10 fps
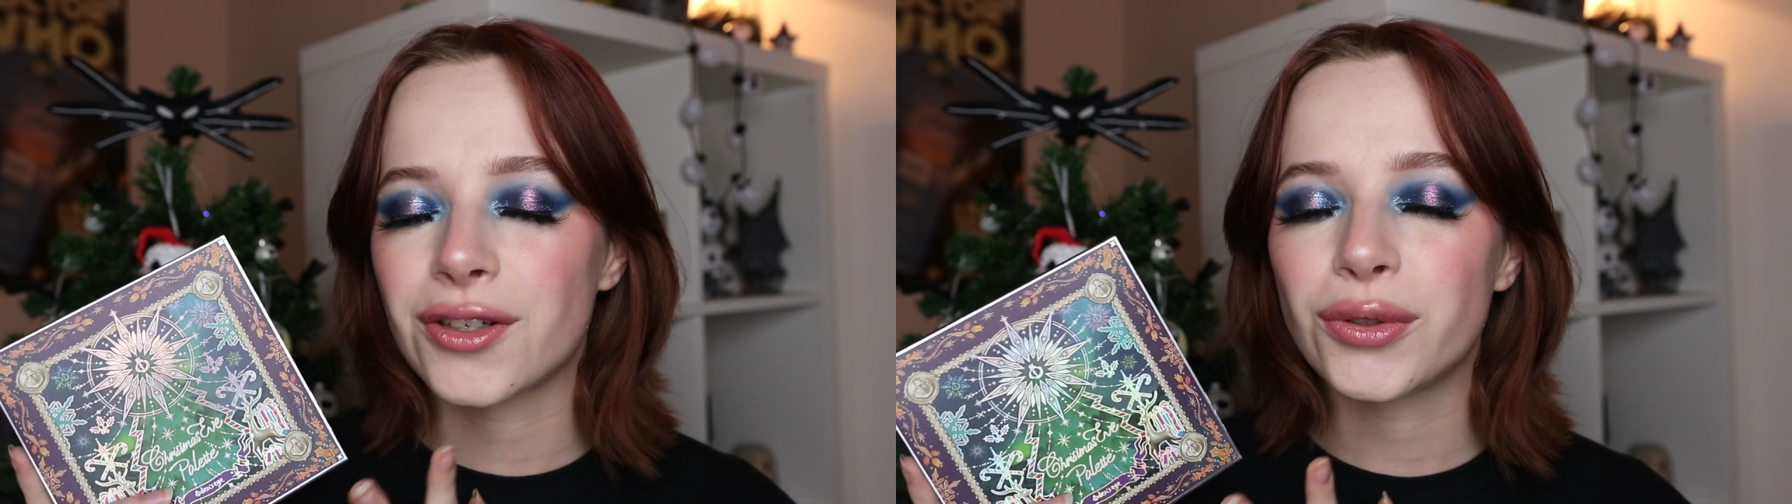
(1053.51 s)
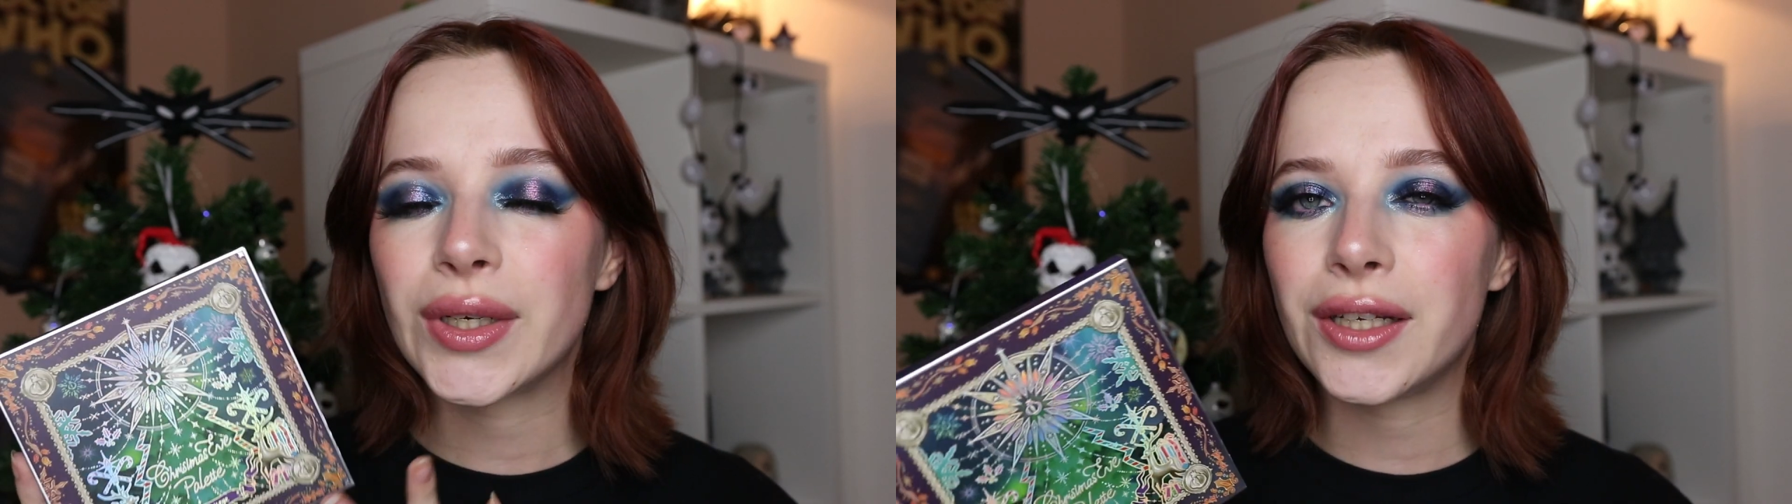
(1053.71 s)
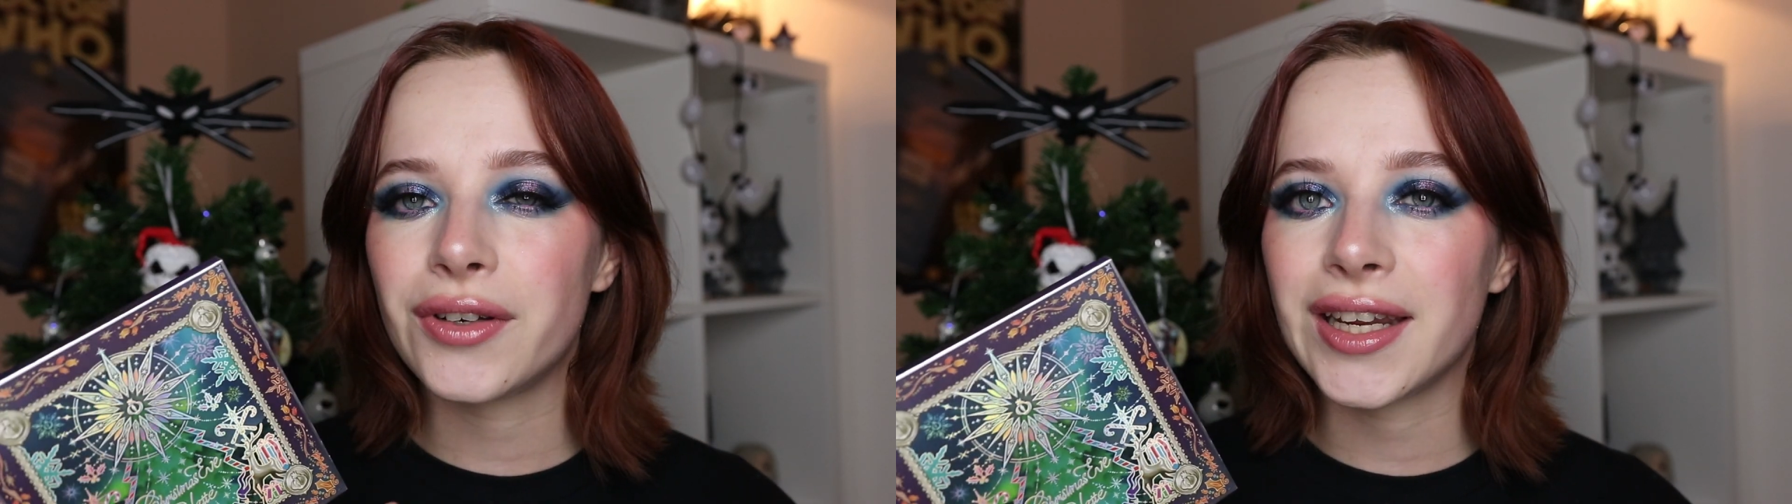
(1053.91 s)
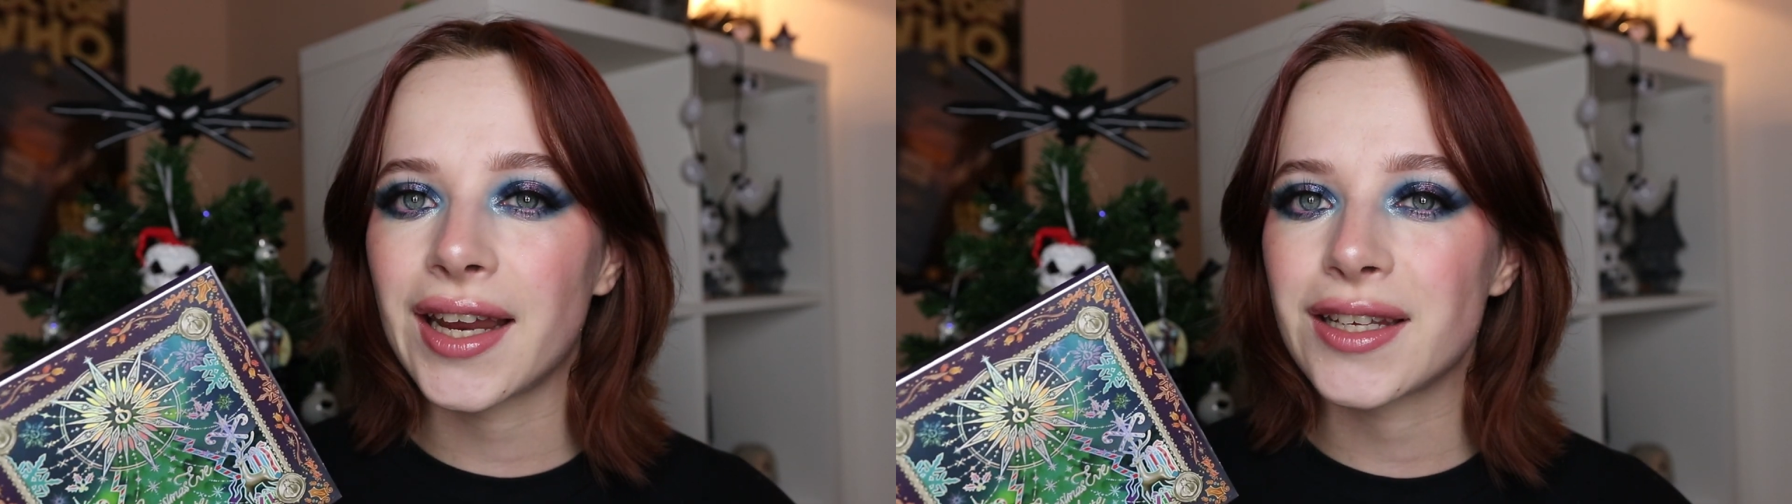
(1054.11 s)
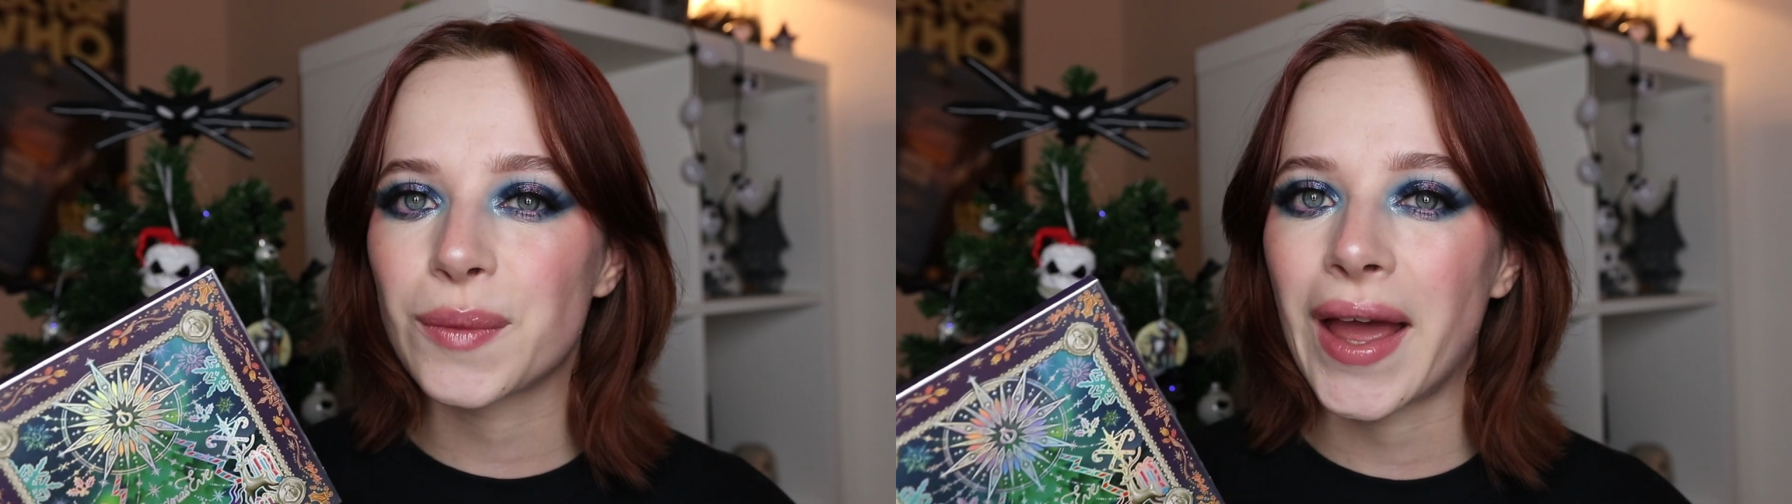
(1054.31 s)
a really
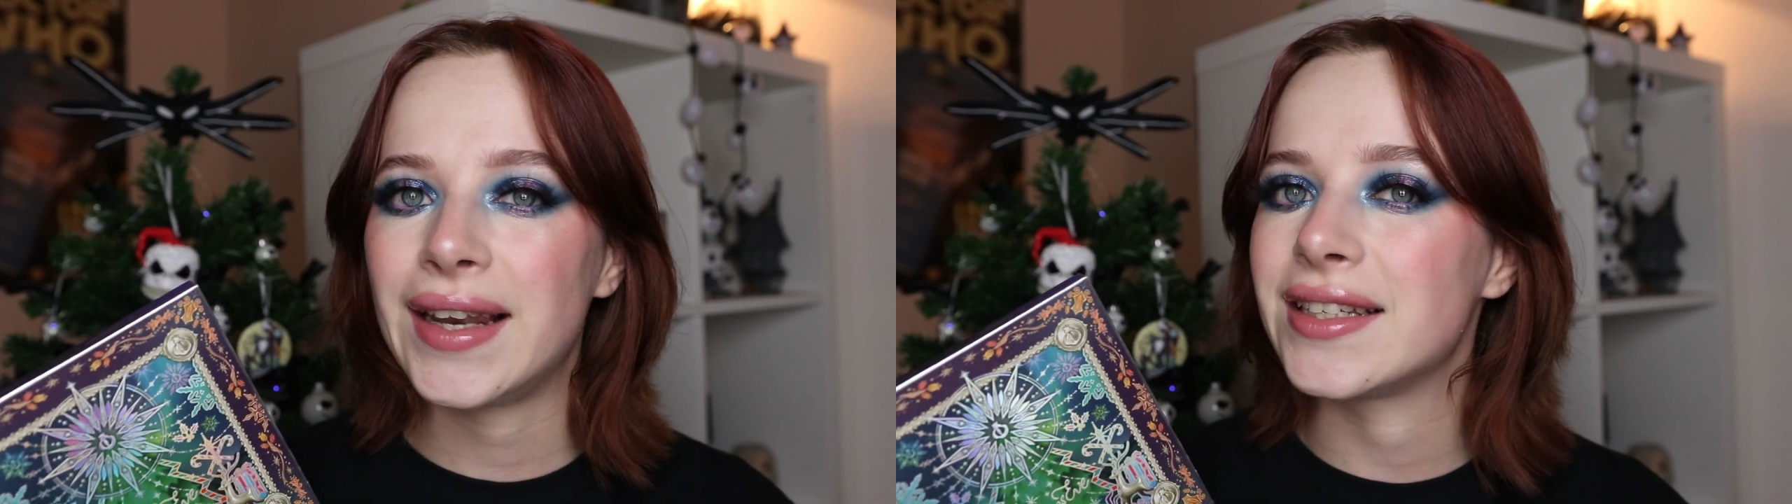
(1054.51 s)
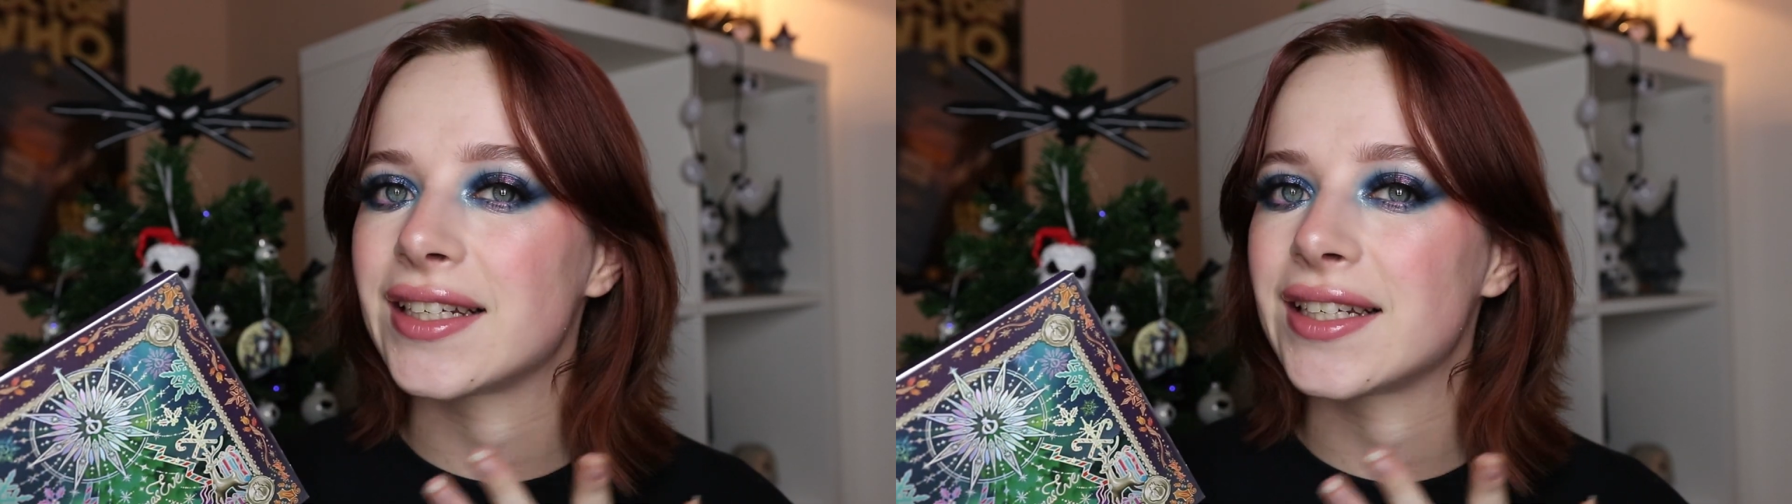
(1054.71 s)
nice palette,